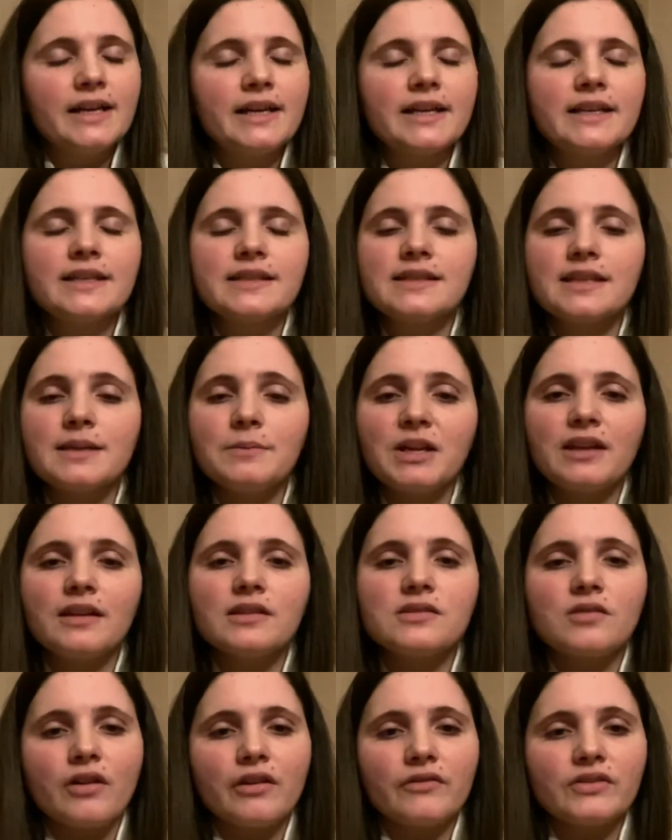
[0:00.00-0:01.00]
CBD is
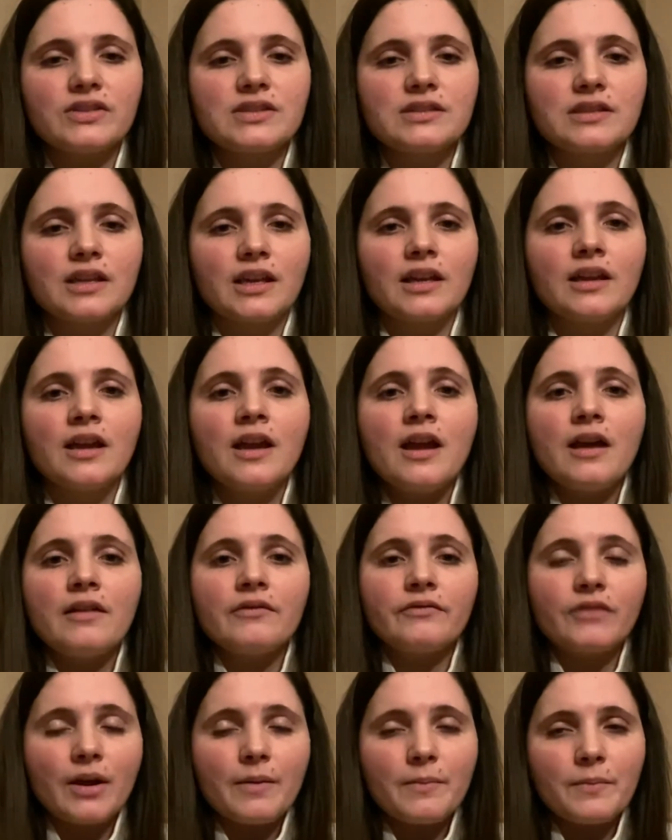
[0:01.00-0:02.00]
harvested
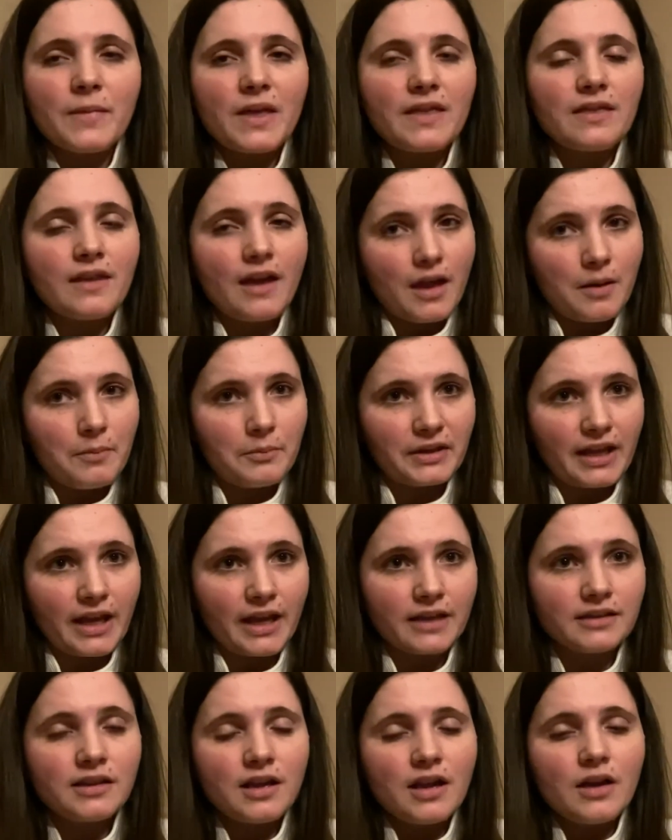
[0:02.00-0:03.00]
from the hemp plant,